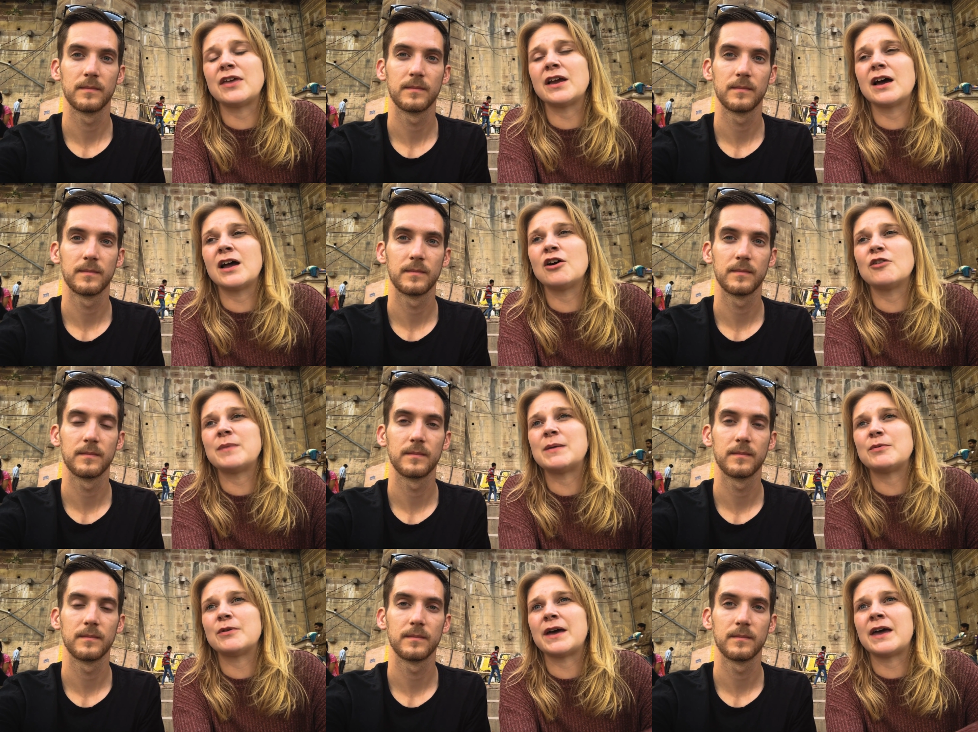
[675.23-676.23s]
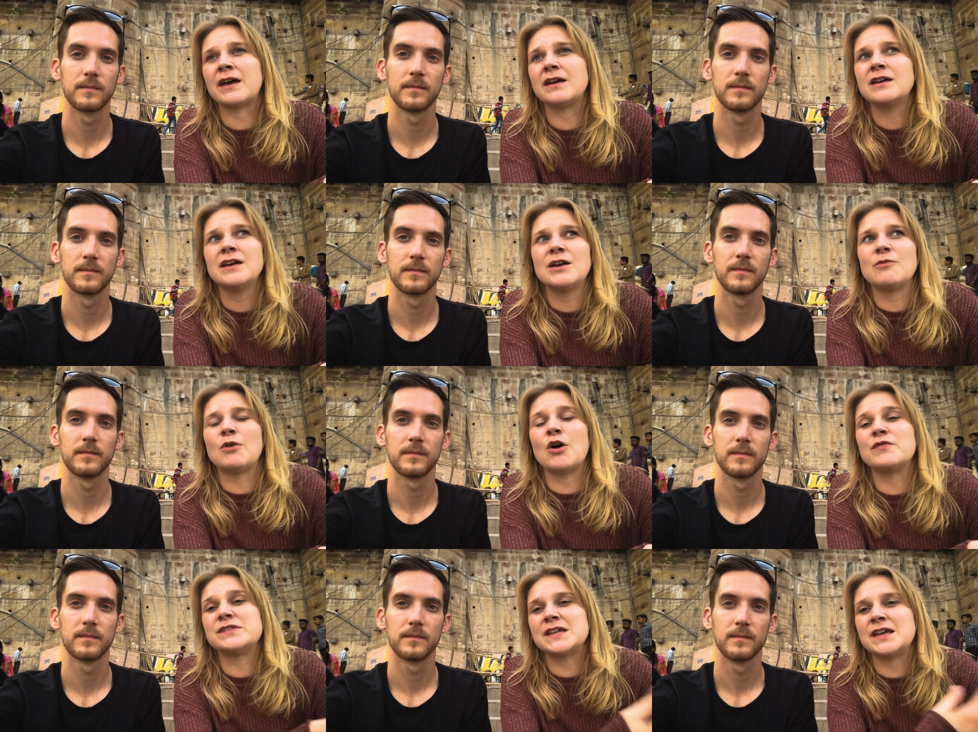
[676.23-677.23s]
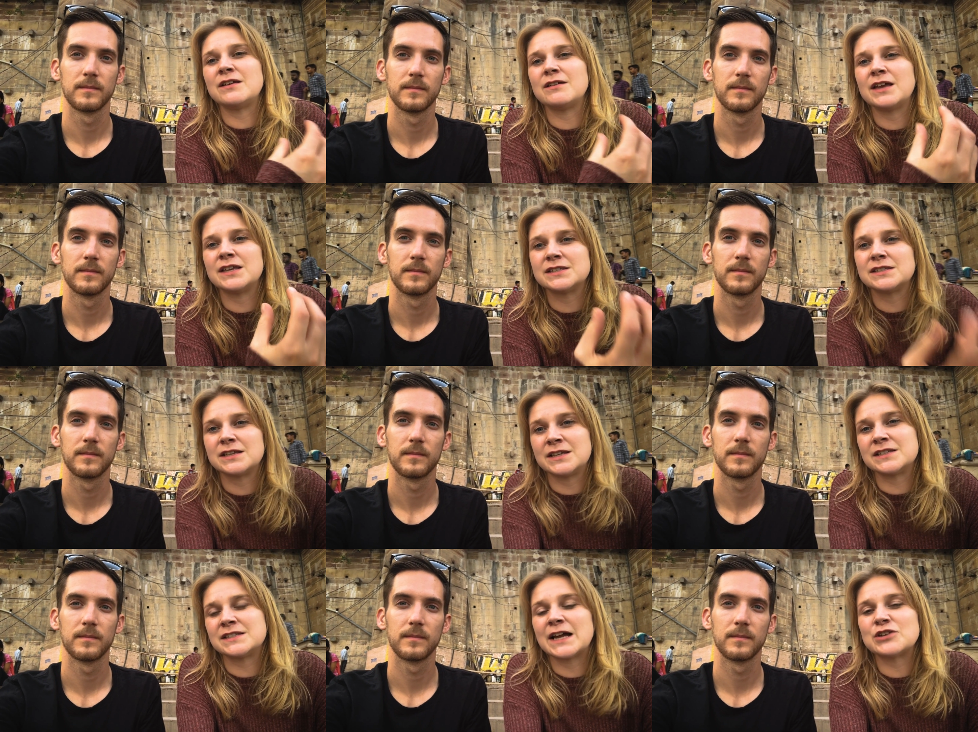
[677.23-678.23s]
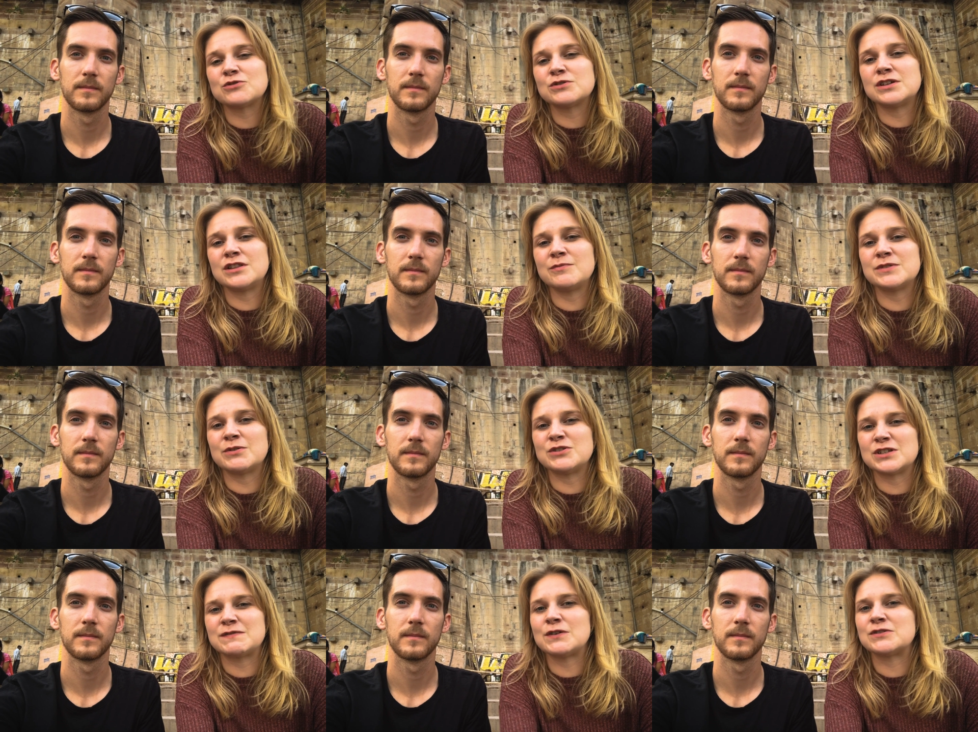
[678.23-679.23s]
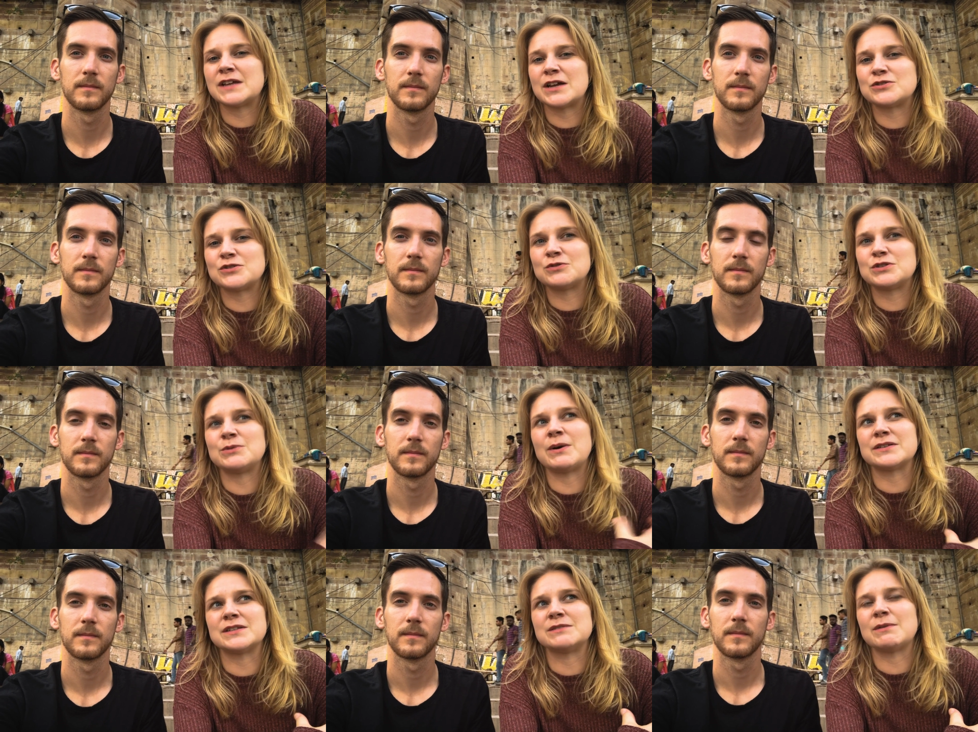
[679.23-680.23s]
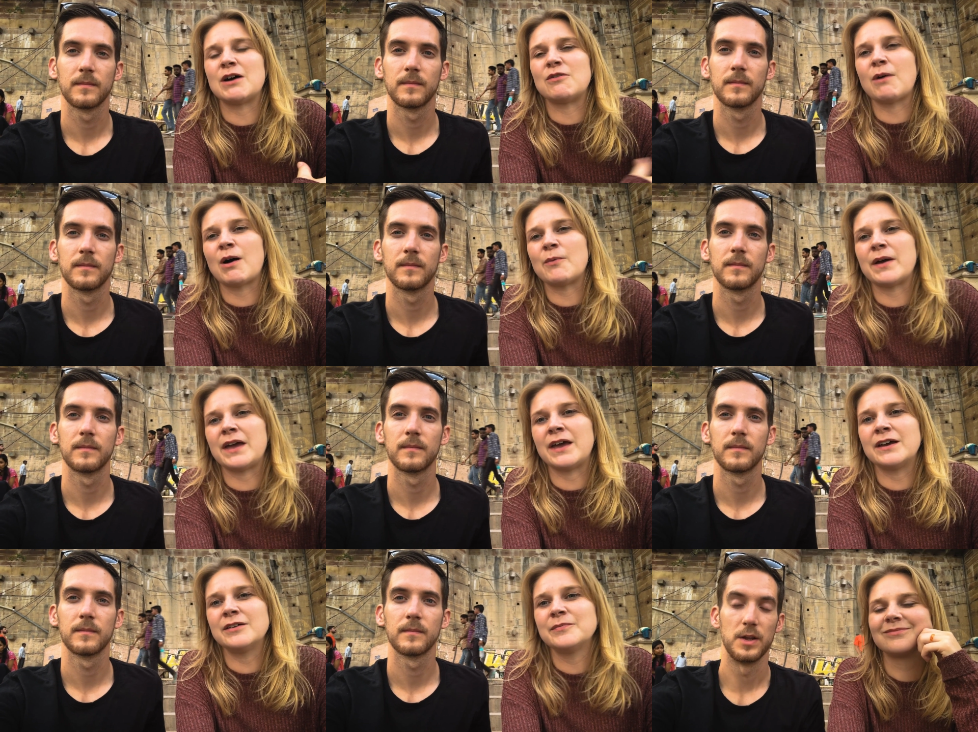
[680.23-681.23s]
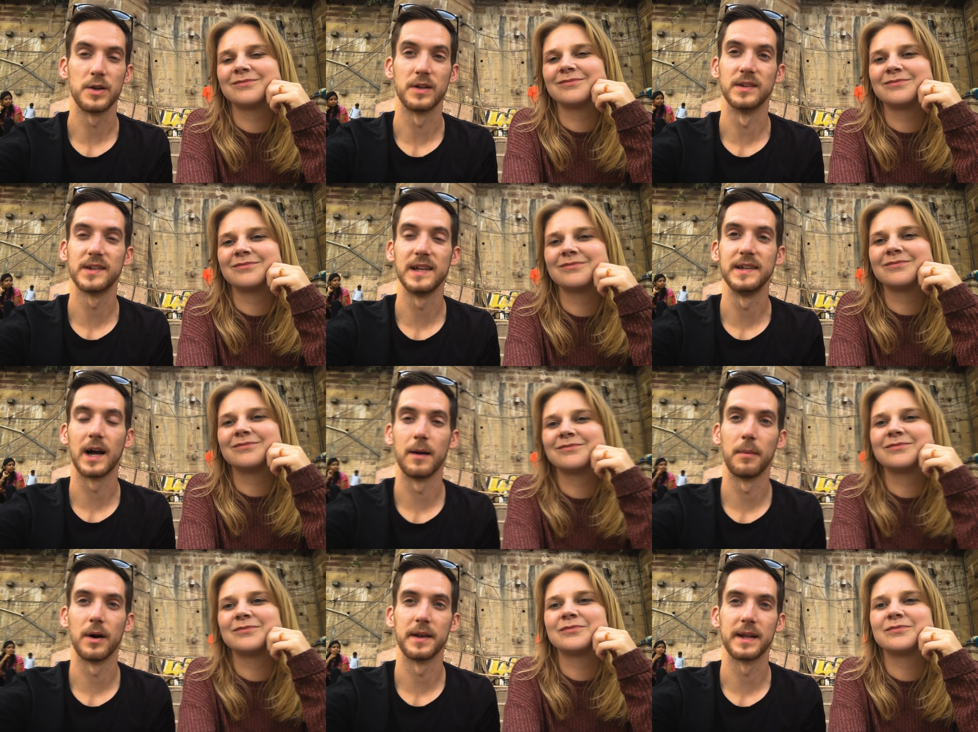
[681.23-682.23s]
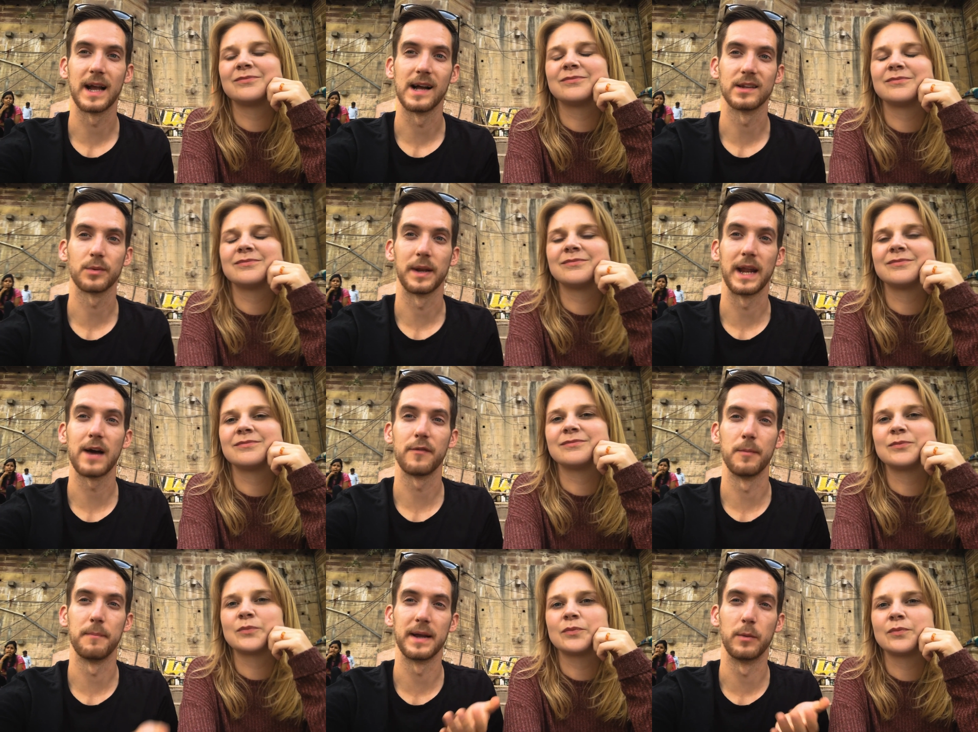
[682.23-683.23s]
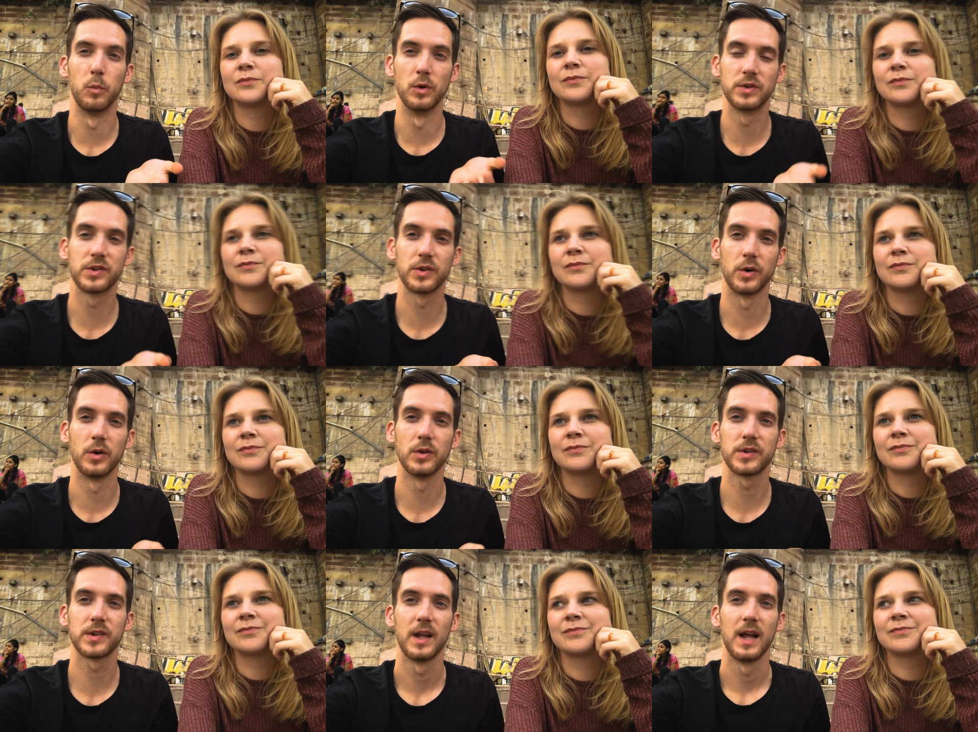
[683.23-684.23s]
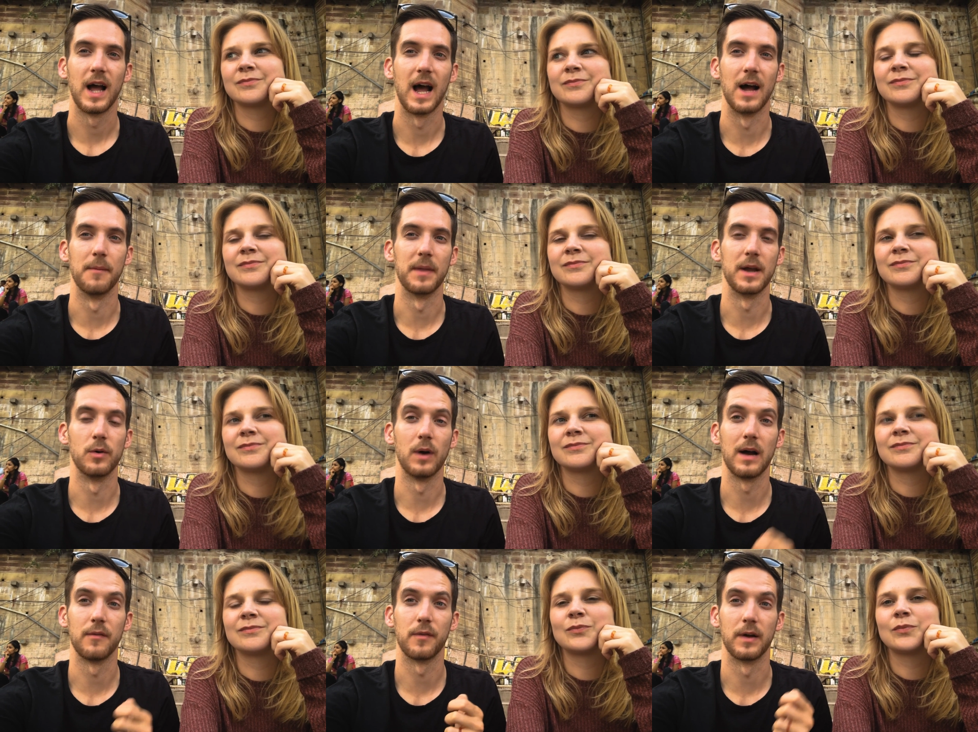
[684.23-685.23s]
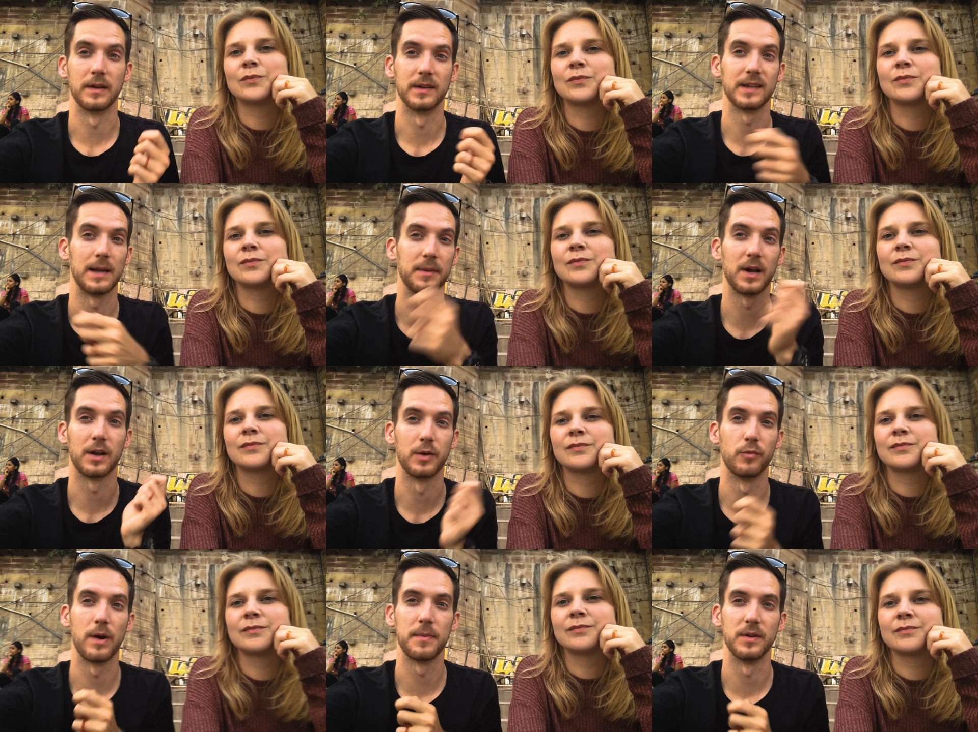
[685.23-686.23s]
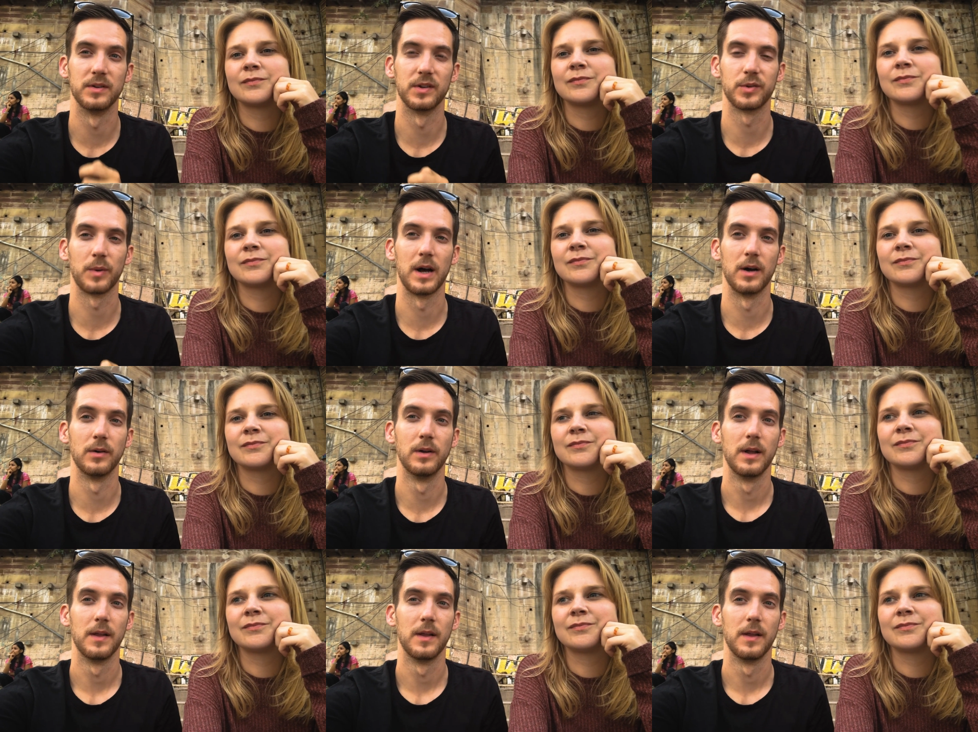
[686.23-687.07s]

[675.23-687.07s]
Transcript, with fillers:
Speaker 1: think a lot of people here, well obviously it's natural to them, so it just feels natural to us as well while we're here.
Speaker 2: You can see down by the Ghats where they have the big wood stores, and they all have like the same coloured ribbons as well.